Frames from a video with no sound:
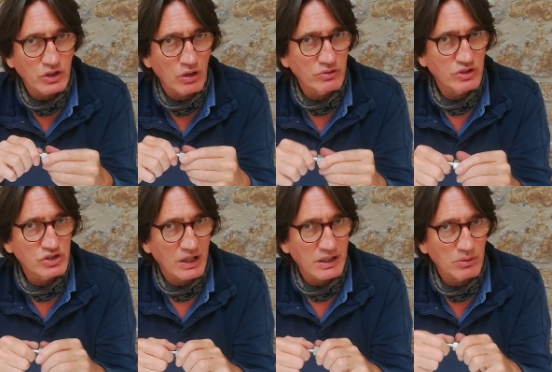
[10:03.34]
you're going to
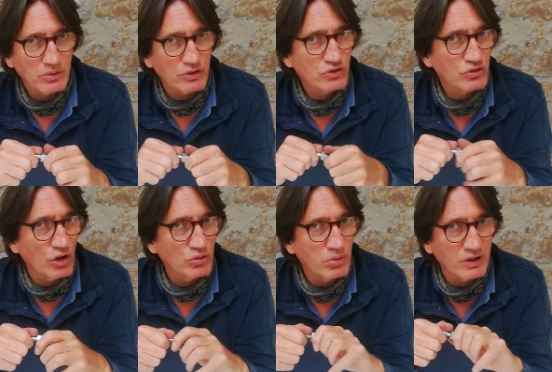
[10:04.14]
check it with a
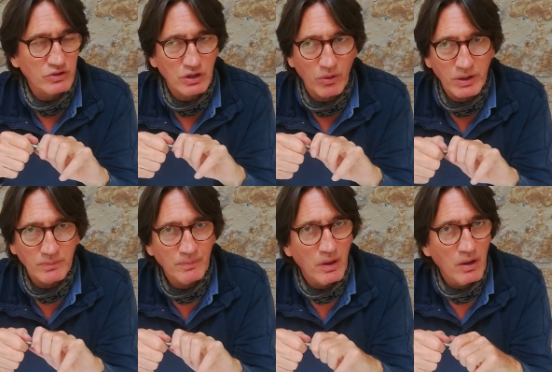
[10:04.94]
strobe when it's going,
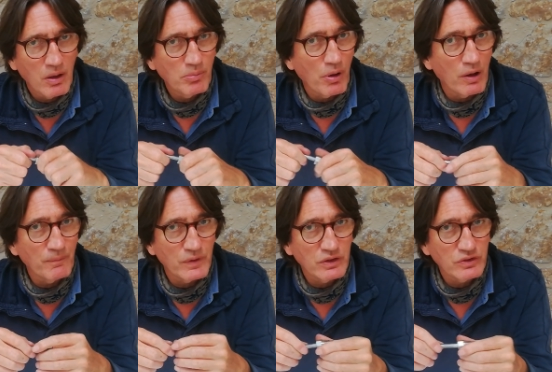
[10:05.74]

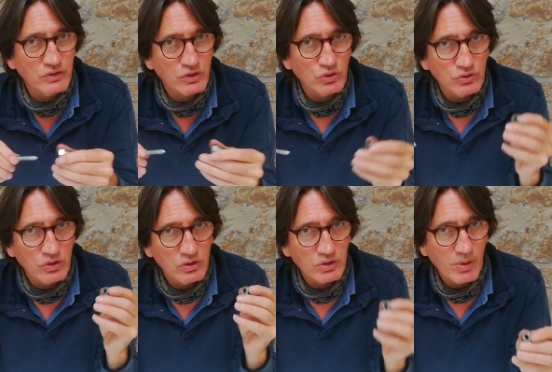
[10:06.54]
but this is good
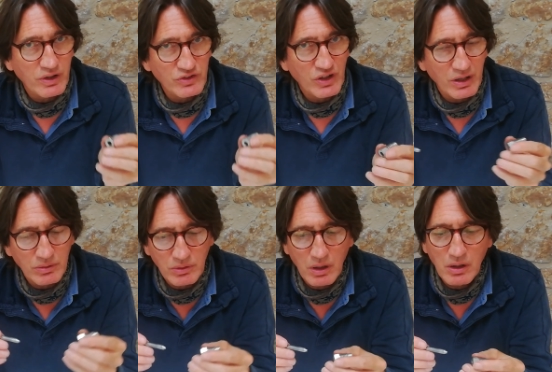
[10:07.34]
to be able to set it
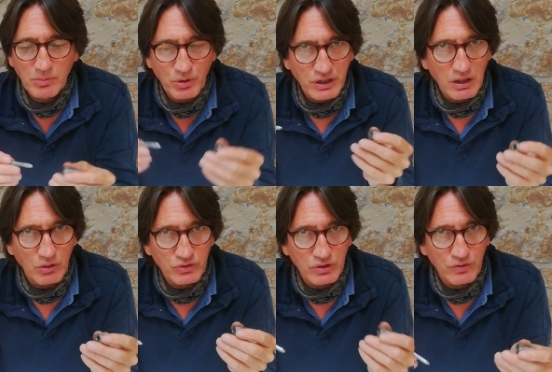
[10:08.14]
pretty
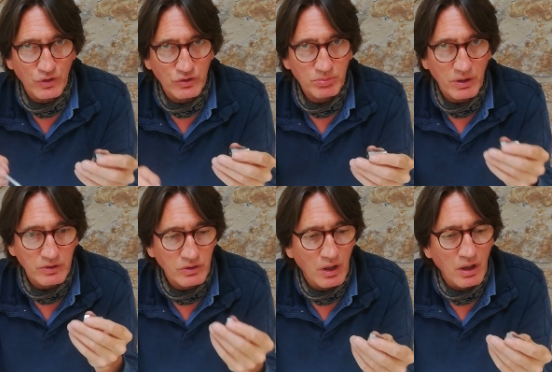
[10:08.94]
close in the first
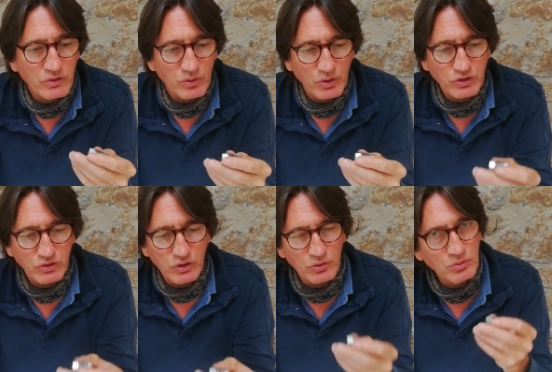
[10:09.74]
place. So what you
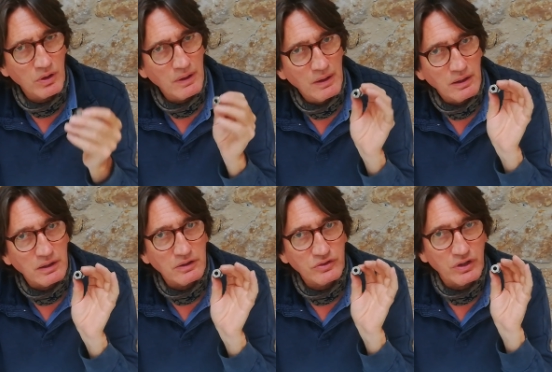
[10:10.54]
do
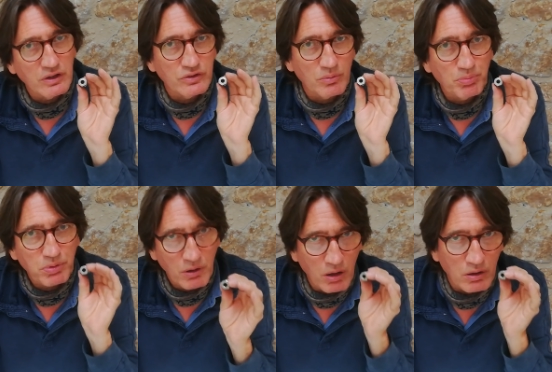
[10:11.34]
is there's a
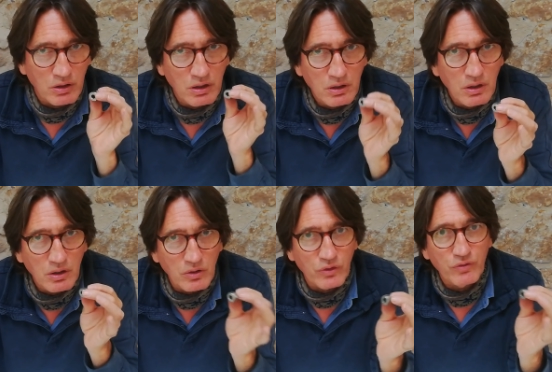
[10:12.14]
plug
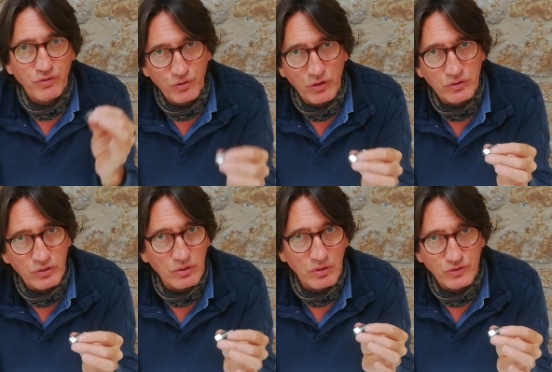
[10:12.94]
on the front
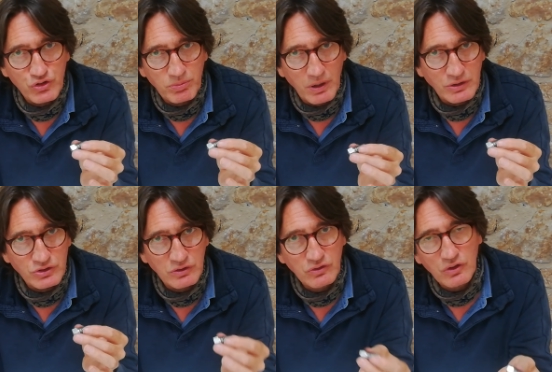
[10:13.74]
of triple
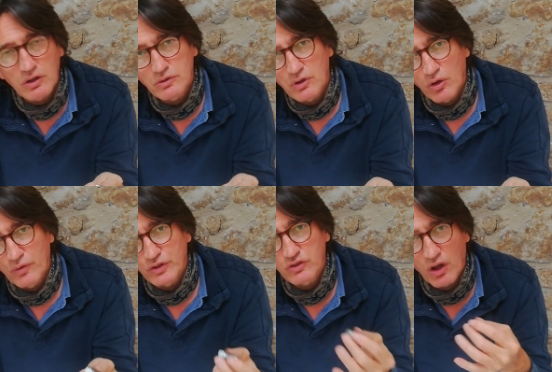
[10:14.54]
engines on
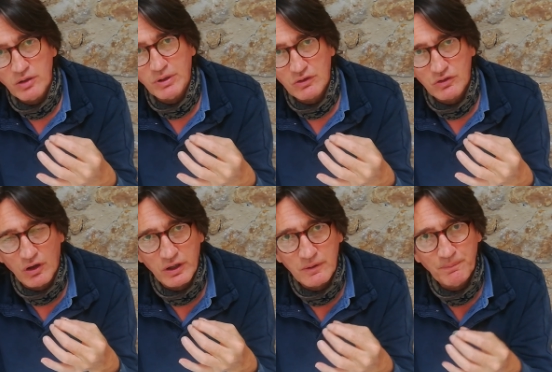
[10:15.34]
the timing
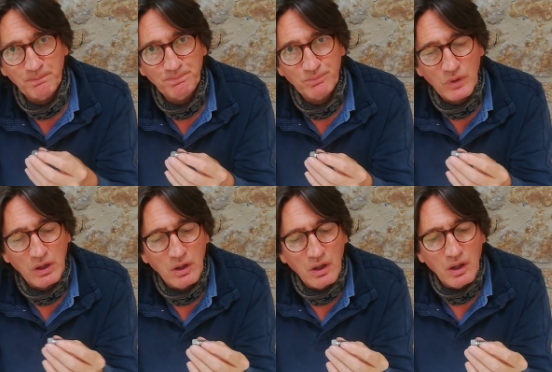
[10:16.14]
side,
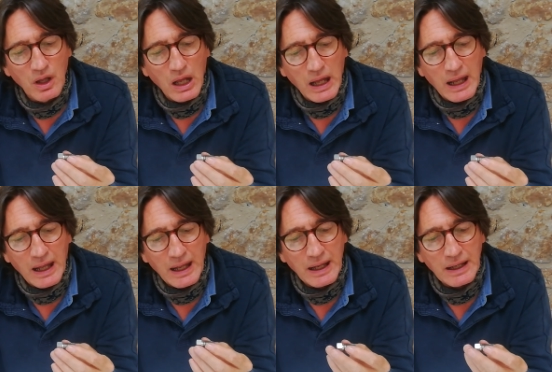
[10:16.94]

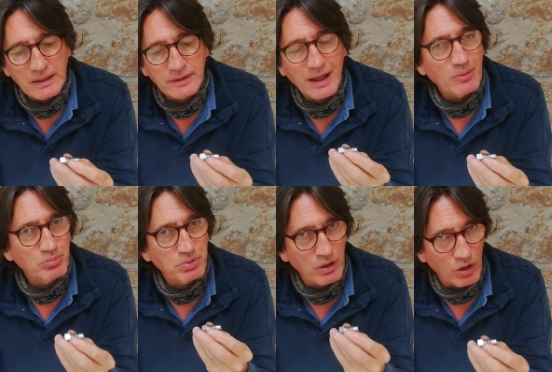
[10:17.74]
and
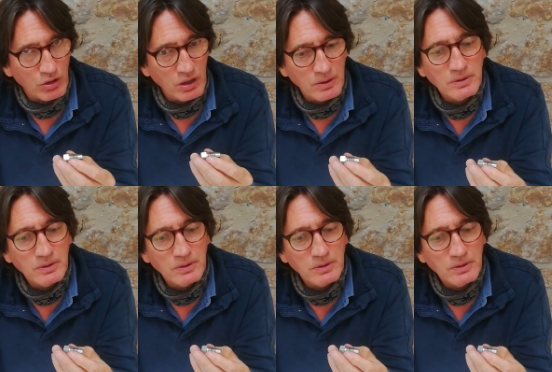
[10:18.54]
that plug,